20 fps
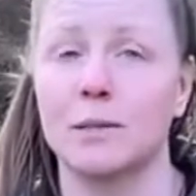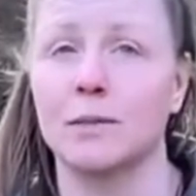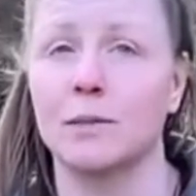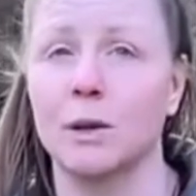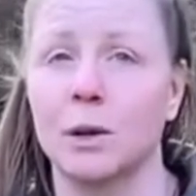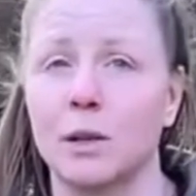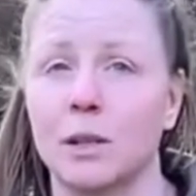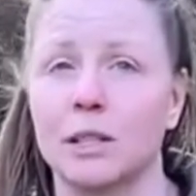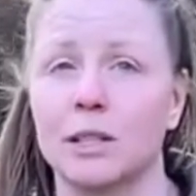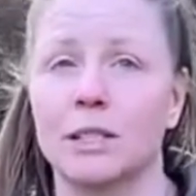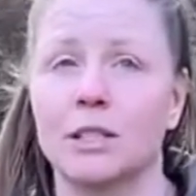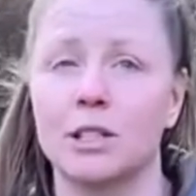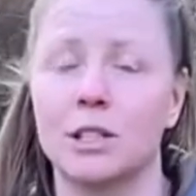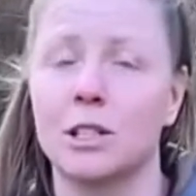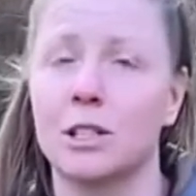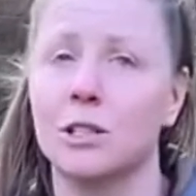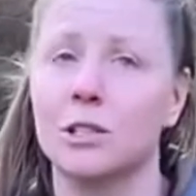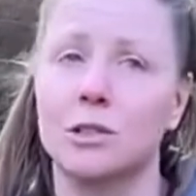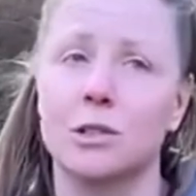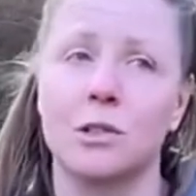they've fallen, and you
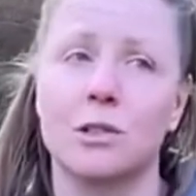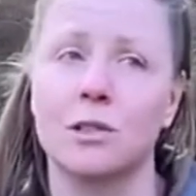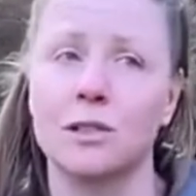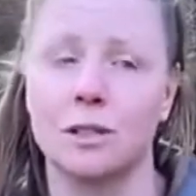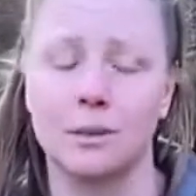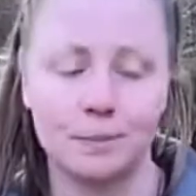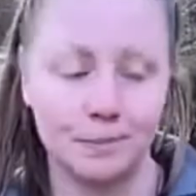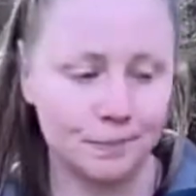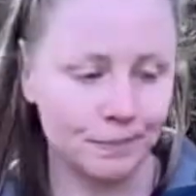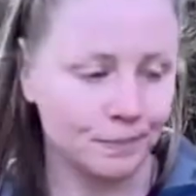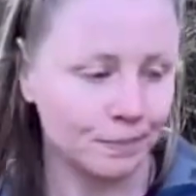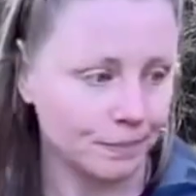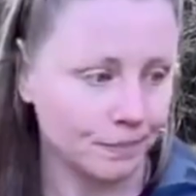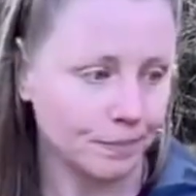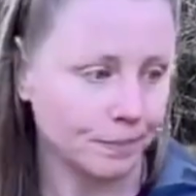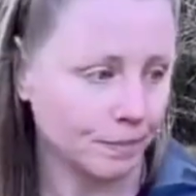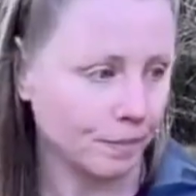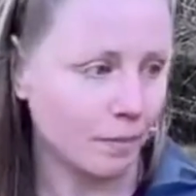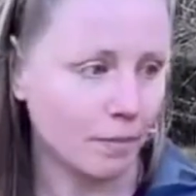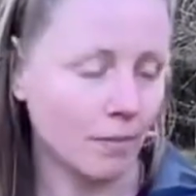can use them
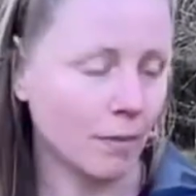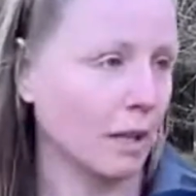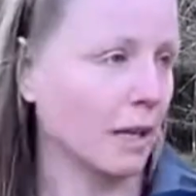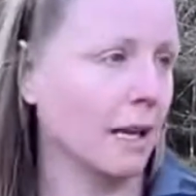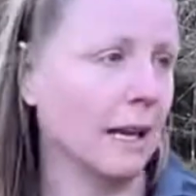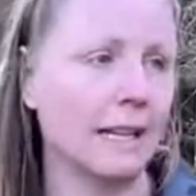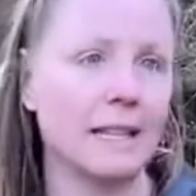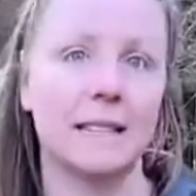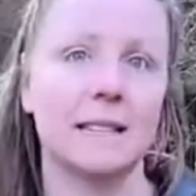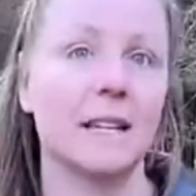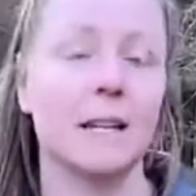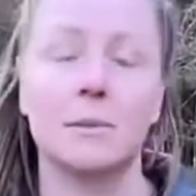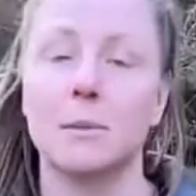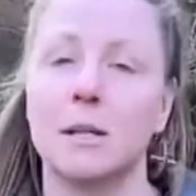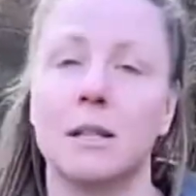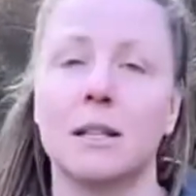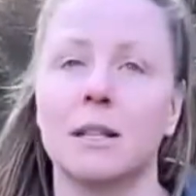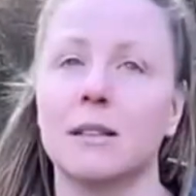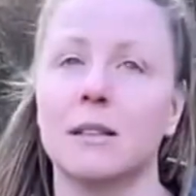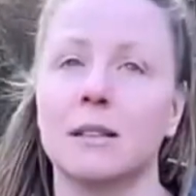any time of
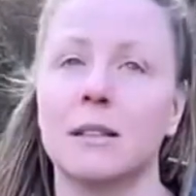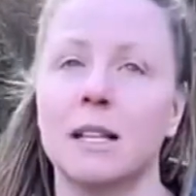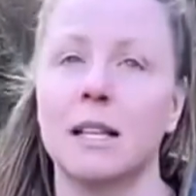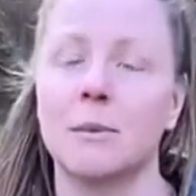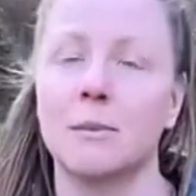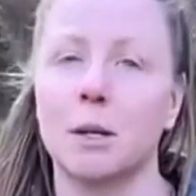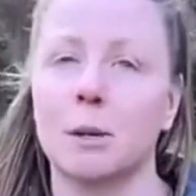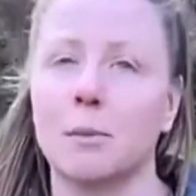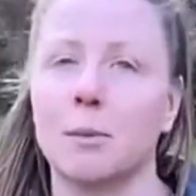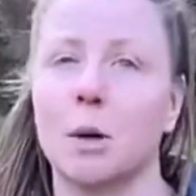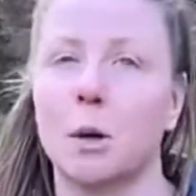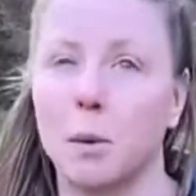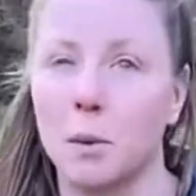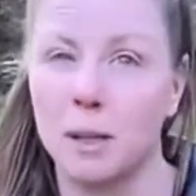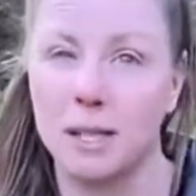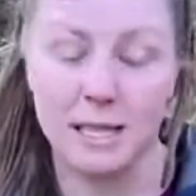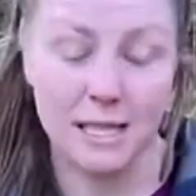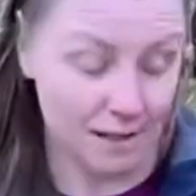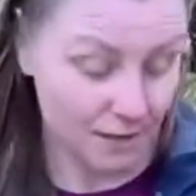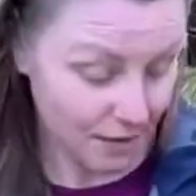the year. They keep their
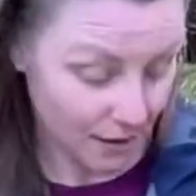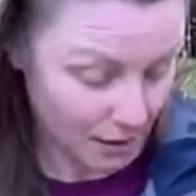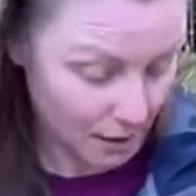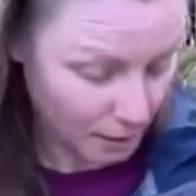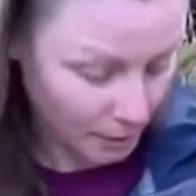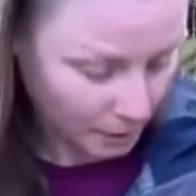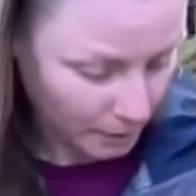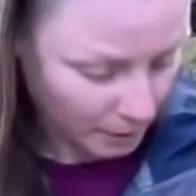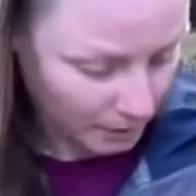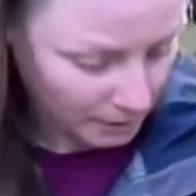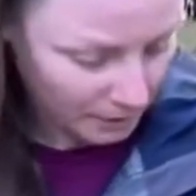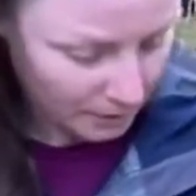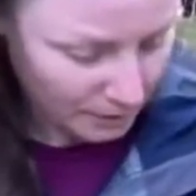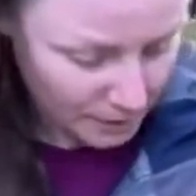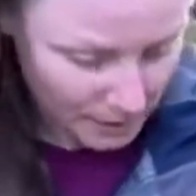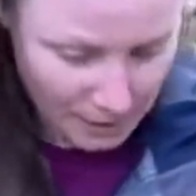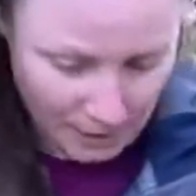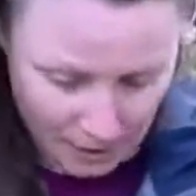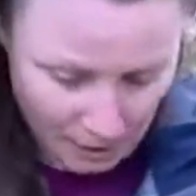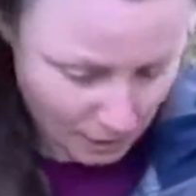properties very well.
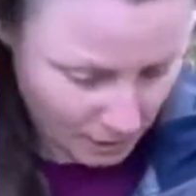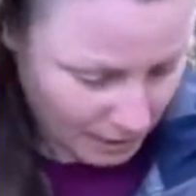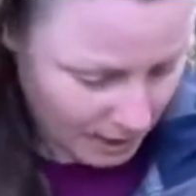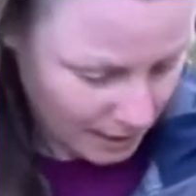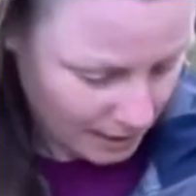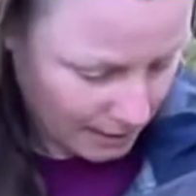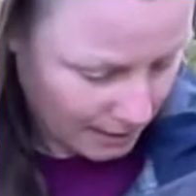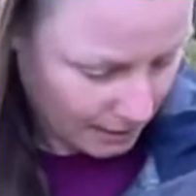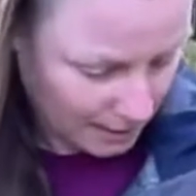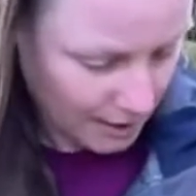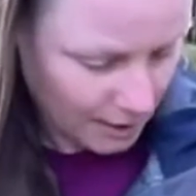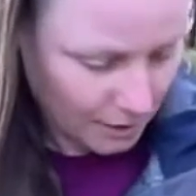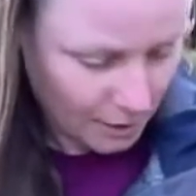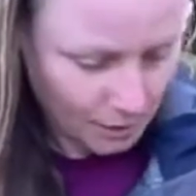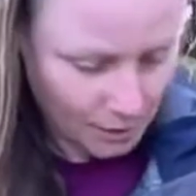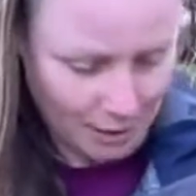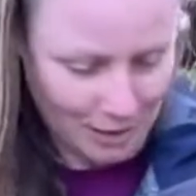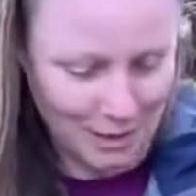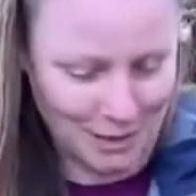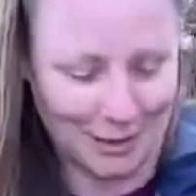So hey,
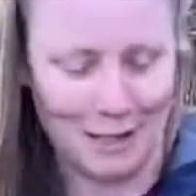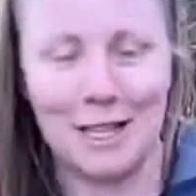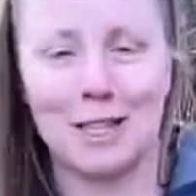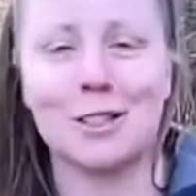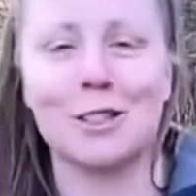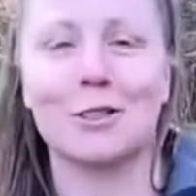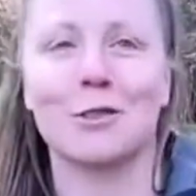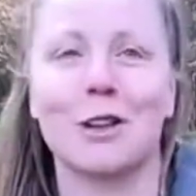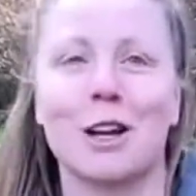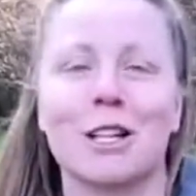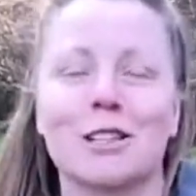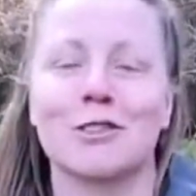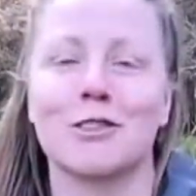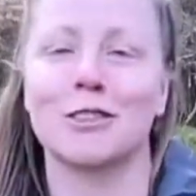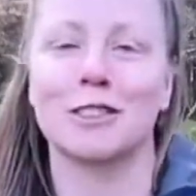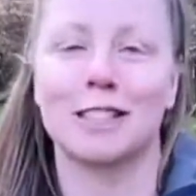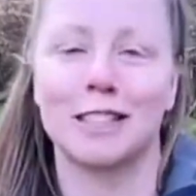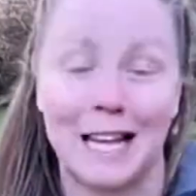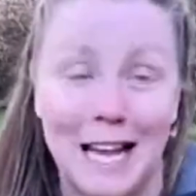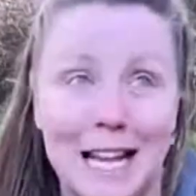
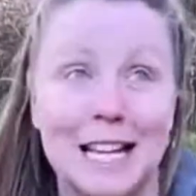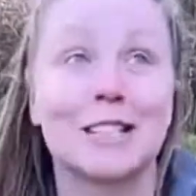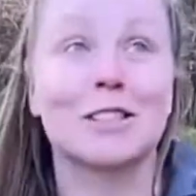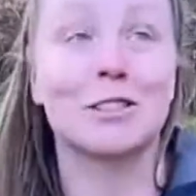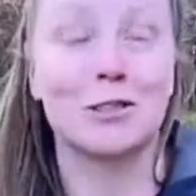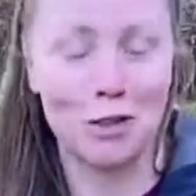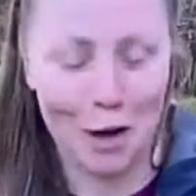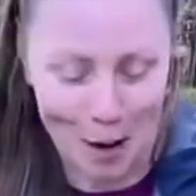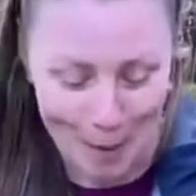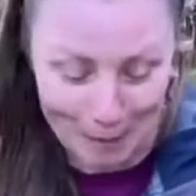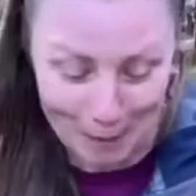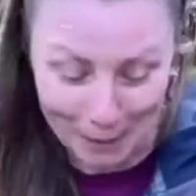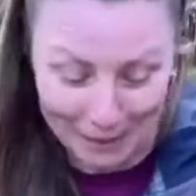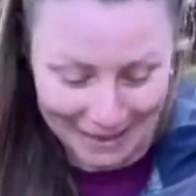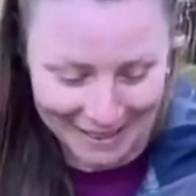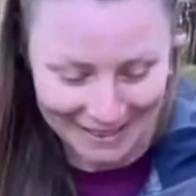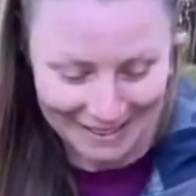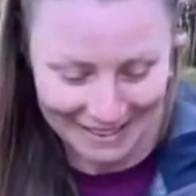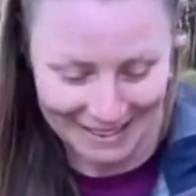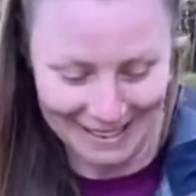less
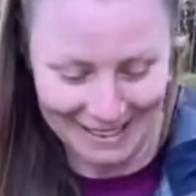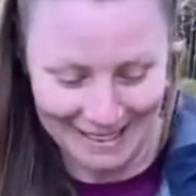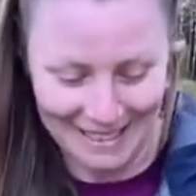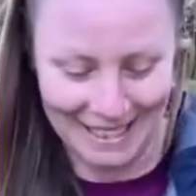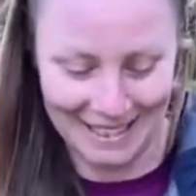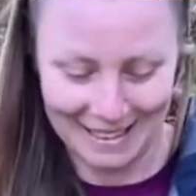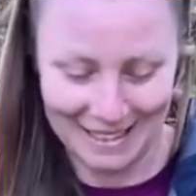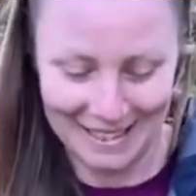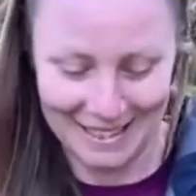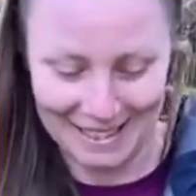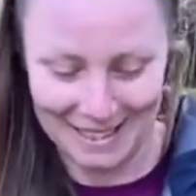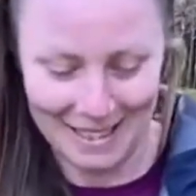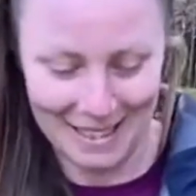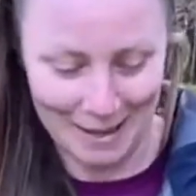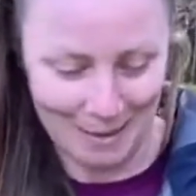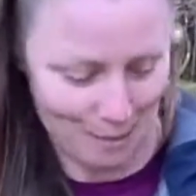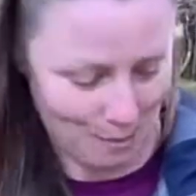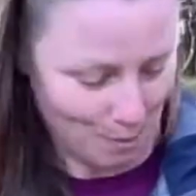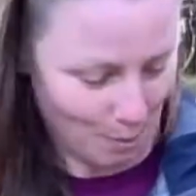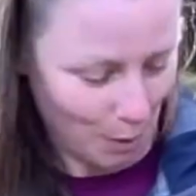rambling, and let's
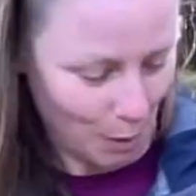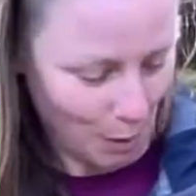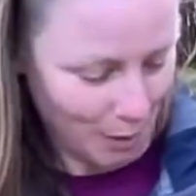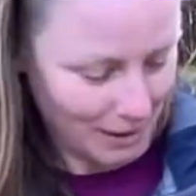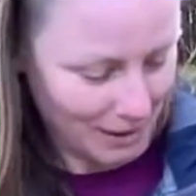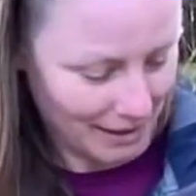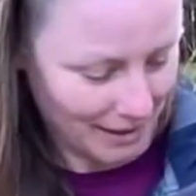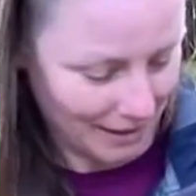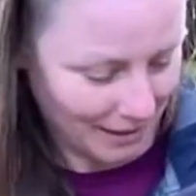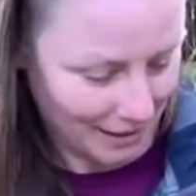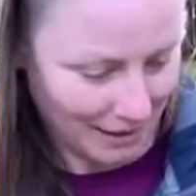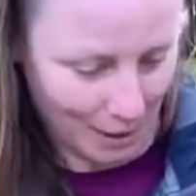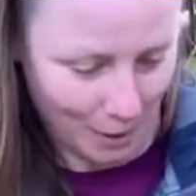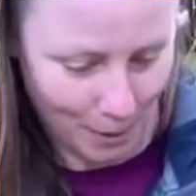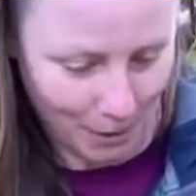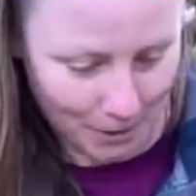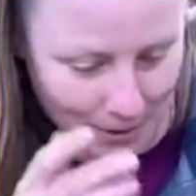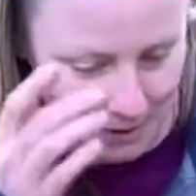get potting it up